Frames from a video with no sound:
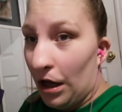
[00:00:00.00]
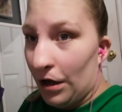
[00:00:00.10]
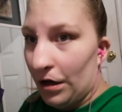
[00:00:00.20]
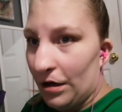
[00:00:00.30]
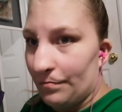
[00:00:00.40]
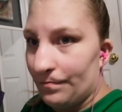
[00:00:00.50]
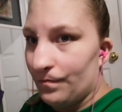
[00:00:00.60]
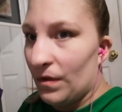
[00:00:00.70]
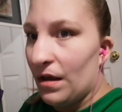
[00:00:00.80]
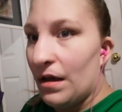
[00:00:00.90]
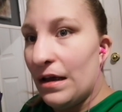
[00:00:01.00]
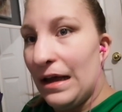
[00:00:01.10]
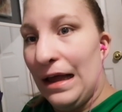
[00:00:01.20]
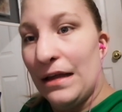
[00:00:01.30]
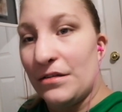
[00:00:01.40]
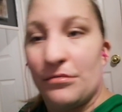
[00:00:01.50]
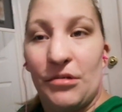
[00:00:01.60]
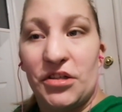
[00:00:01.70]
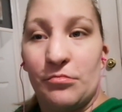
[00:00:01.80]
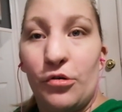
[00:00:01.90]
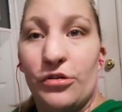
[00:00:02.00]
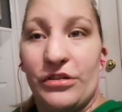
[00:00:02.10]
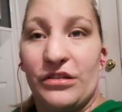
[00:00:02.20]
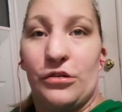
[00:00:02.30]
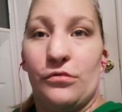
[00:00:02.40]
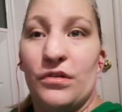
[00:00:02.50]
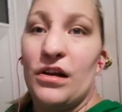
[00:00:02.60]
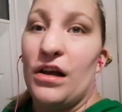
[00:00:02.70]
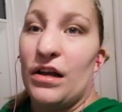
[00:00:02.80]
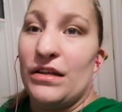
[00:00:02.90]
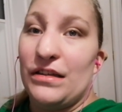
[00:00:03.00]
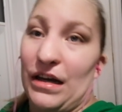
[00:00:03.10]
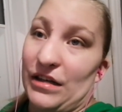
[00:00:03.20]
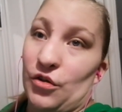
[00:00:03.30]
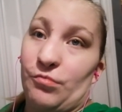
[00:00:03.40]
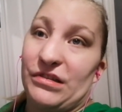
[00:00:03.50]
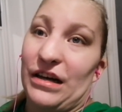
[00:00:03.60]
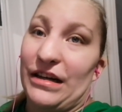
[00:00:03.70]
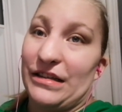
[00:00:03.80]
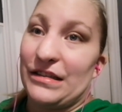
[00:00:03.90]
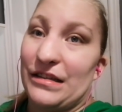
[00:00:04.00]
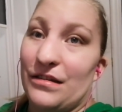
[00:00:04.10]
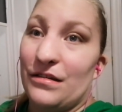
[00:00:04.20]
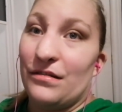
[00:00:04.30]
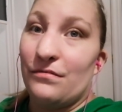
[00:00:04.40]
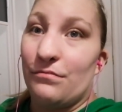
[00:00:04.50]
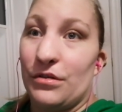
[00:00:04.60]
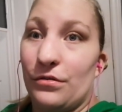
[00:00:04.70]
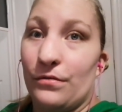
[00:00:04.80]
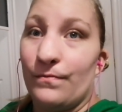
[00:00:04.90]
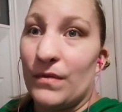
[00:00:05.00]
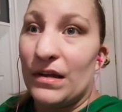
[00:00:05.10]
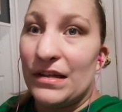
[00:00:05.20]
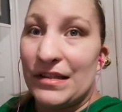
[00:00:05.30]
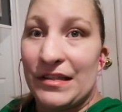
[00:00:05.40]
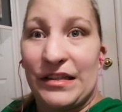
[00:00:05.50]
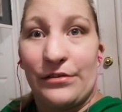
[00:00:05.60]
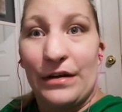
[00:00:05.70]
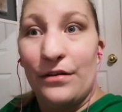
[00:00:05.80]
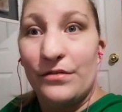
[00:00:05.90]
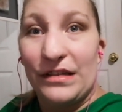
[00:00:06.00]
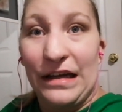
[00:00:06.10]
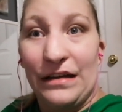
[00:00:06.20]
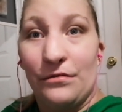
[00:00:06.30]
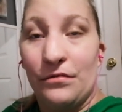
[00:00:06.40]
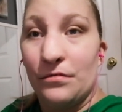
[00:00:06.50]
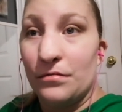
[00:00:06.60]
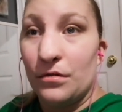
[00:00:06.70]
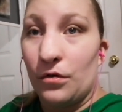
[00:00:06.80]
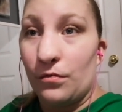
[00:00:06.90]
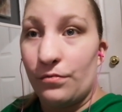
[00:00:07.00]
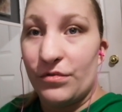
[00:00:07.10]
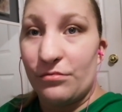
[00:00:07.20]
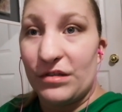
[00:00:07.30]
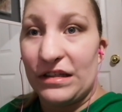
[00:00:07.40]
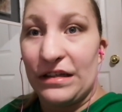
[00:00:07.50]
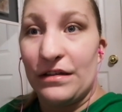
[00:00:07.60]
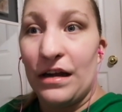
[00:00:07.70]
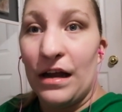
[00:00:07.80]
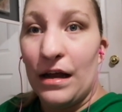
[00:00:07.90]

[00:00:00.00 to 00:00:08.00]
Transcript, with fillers: um, and much more. So I hope you guys will stick around and hopefully we can